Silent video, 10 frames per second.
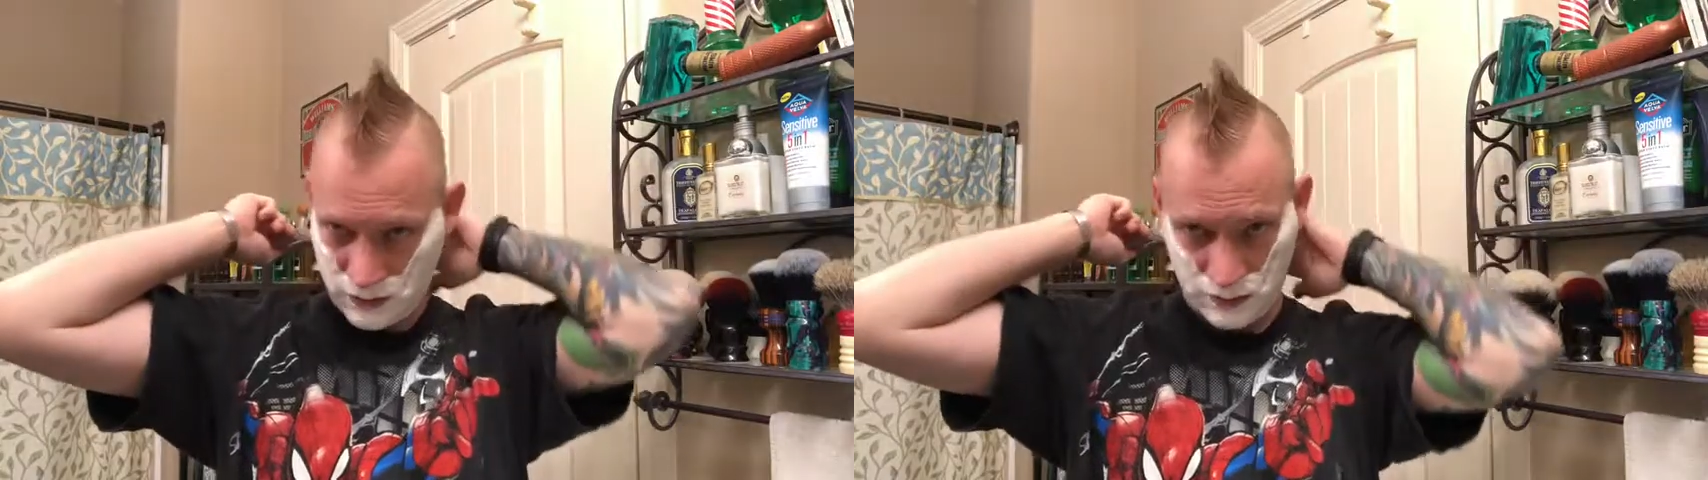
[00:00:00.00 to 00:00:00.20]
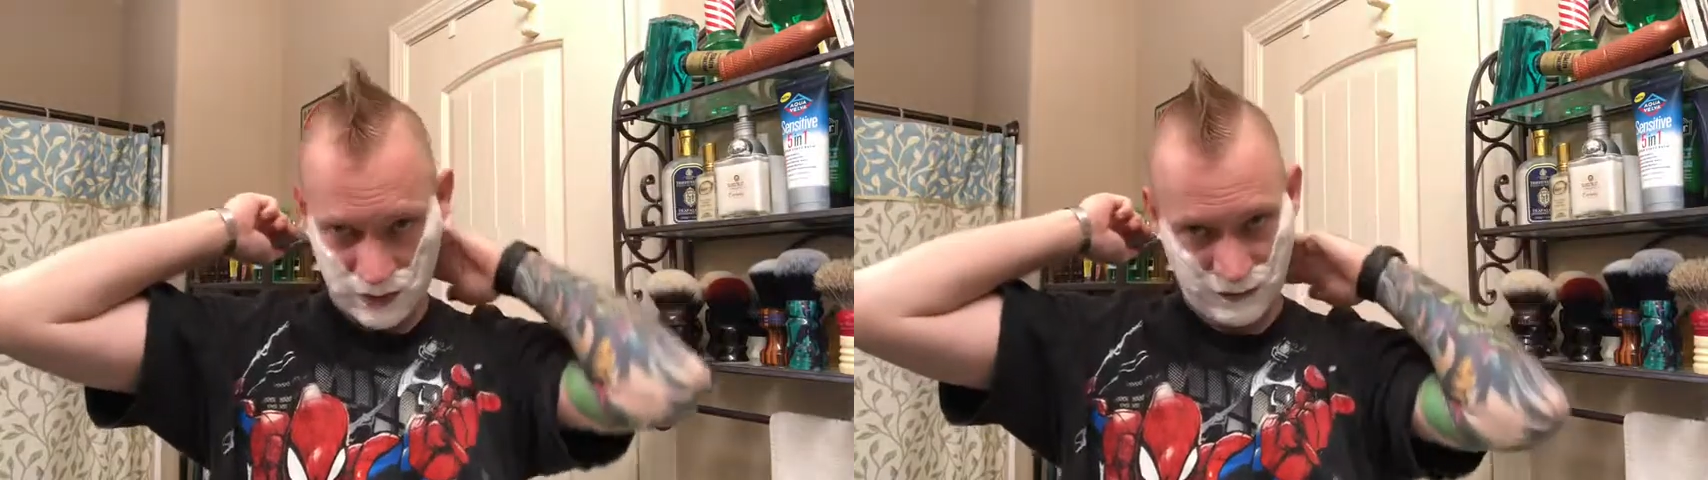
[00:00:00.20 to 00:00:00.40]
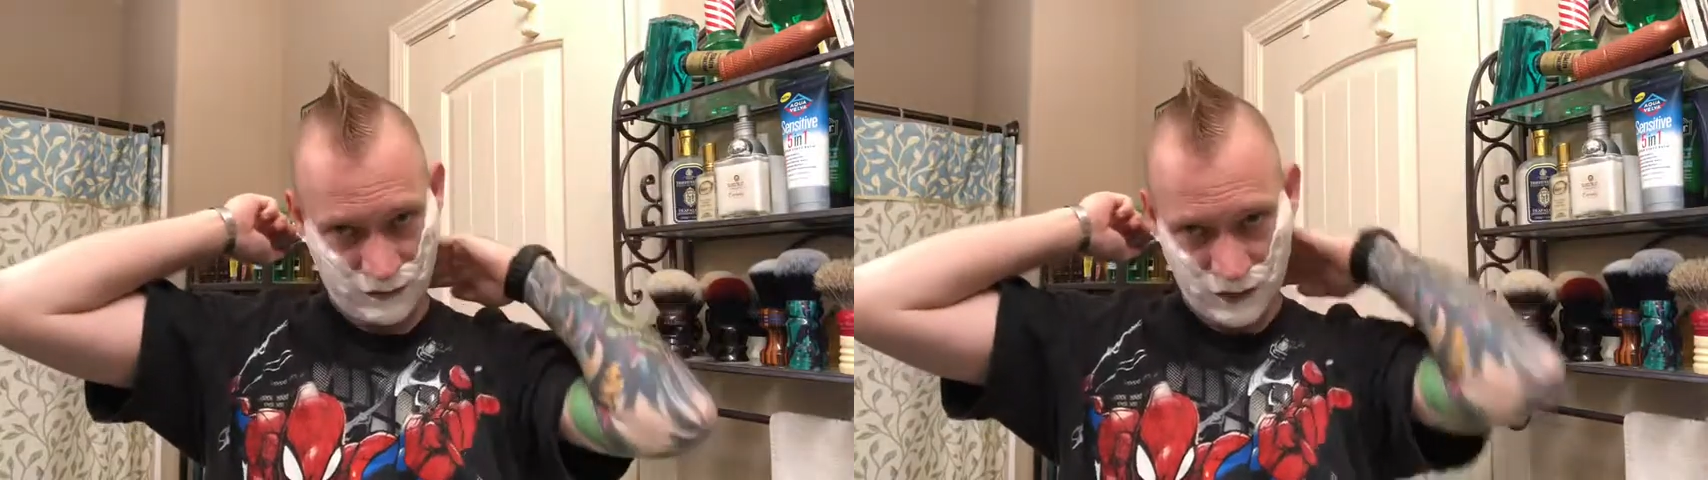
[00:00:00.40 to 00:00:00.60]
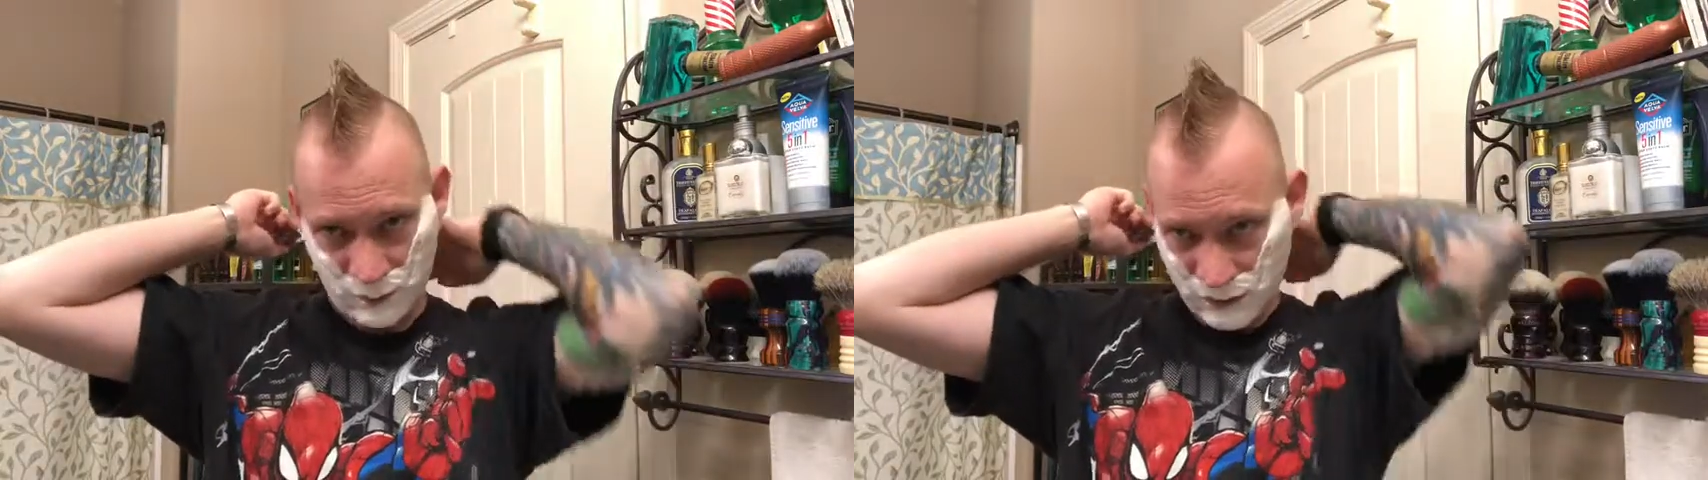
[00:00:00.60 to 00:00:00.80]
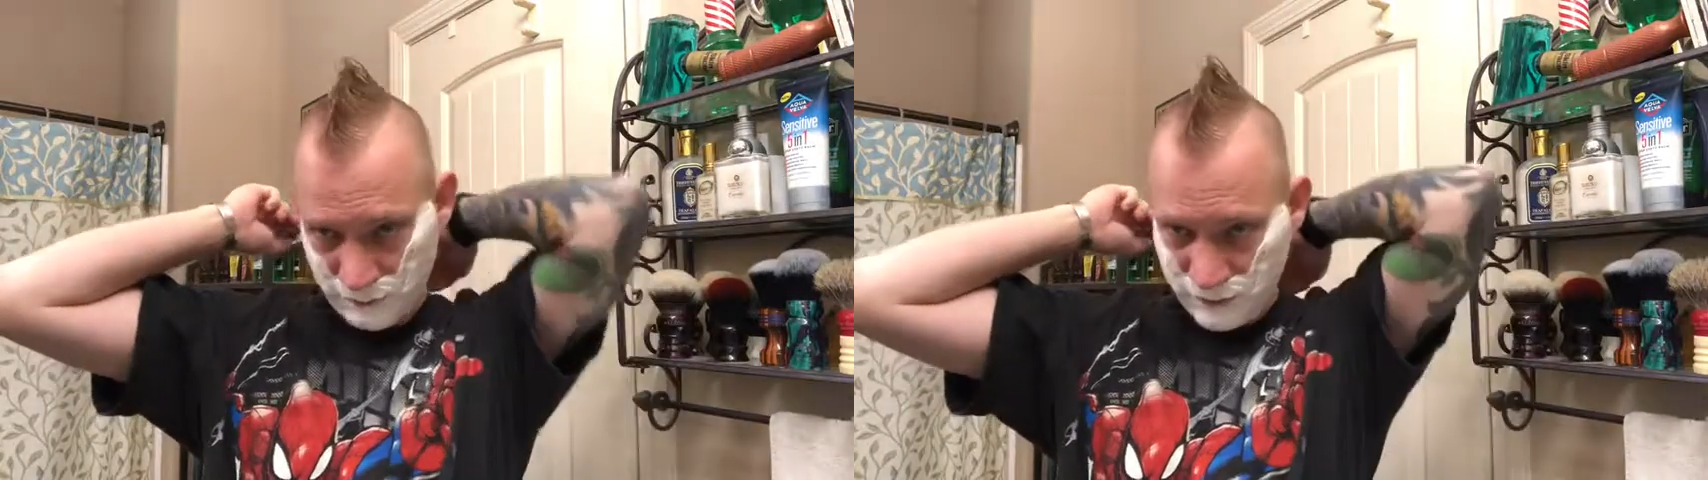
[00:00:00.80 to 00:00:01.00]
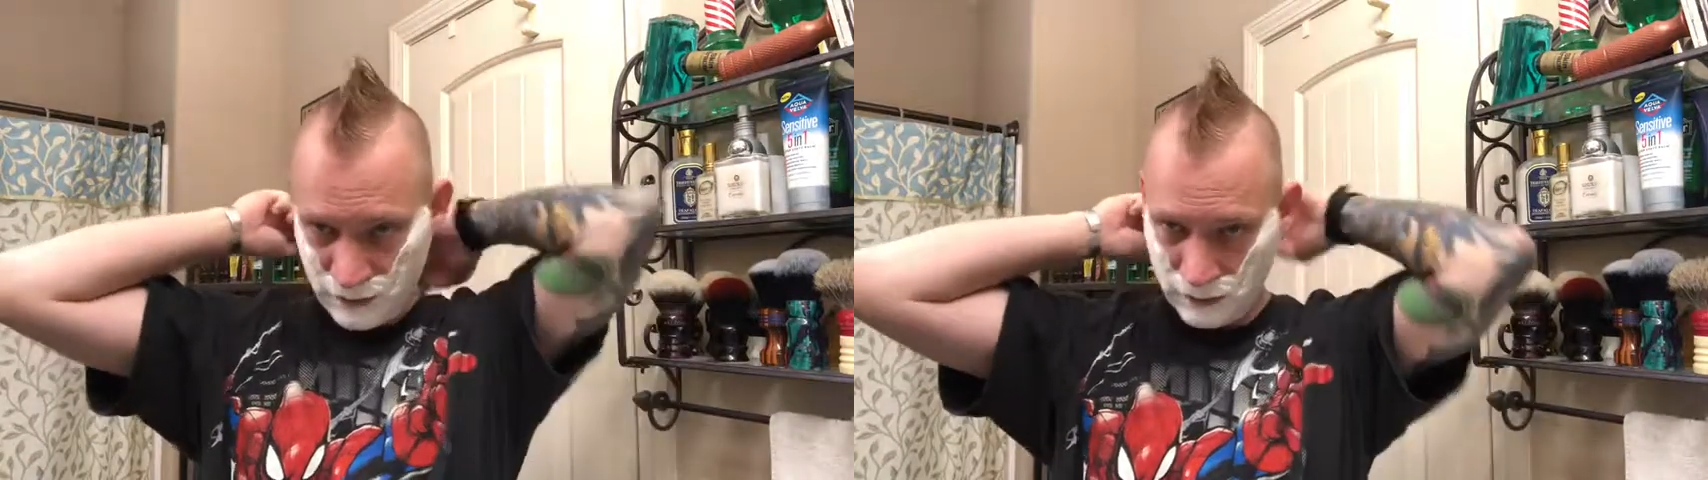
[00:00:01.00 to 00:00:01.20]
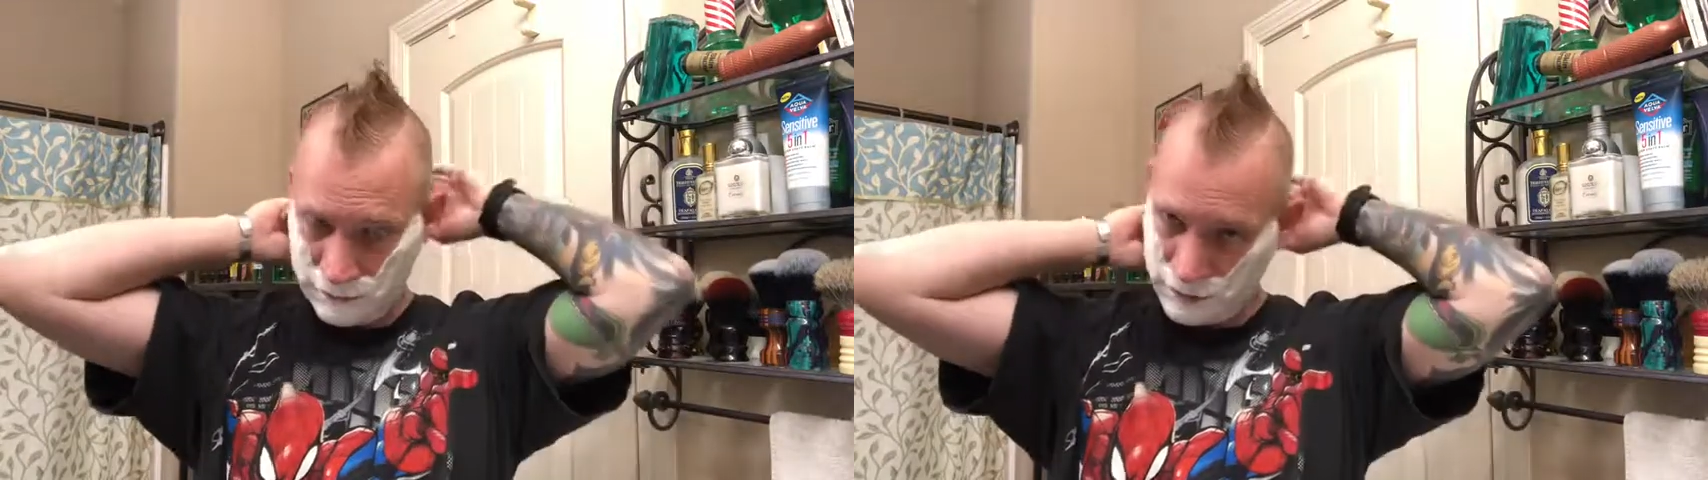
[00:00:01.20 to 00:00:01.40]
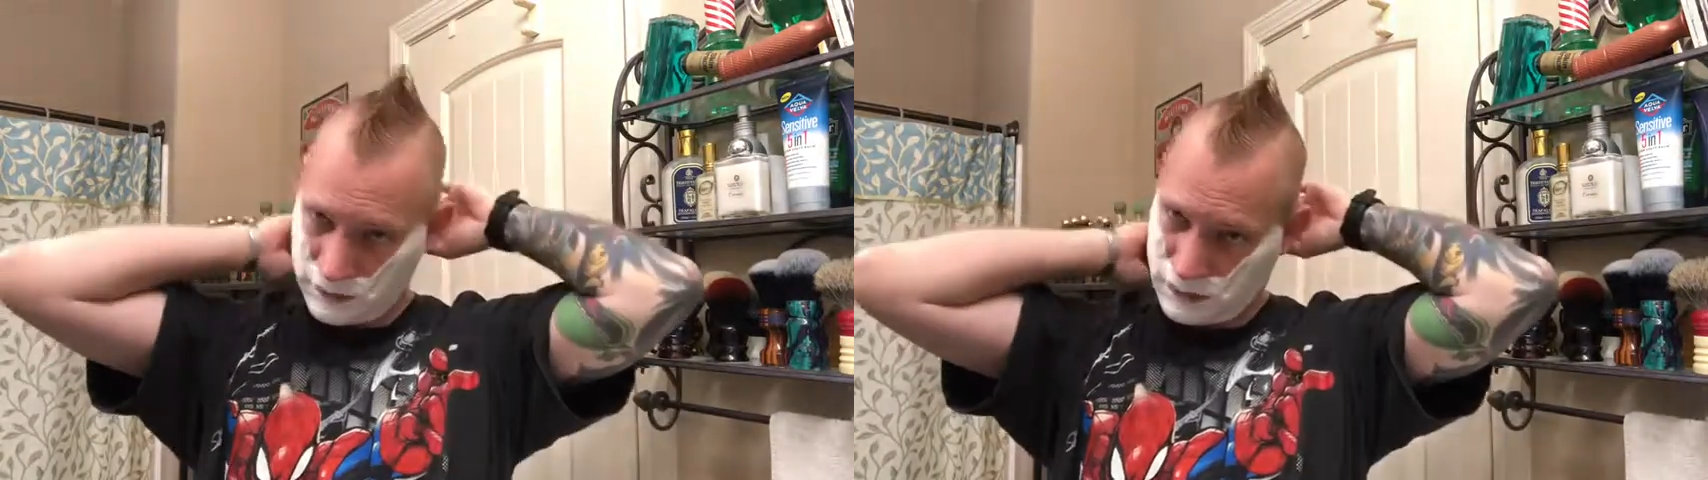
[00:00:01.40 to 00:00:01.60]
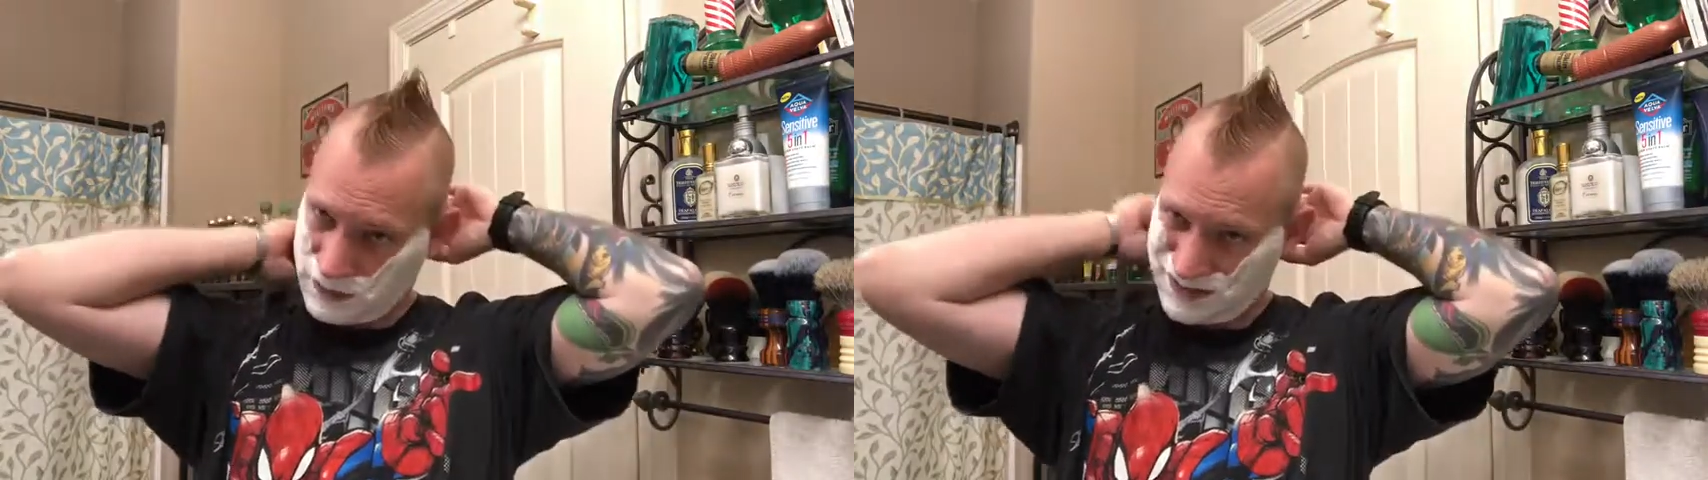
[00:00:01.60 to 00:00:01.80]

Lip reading: doing everything by feel for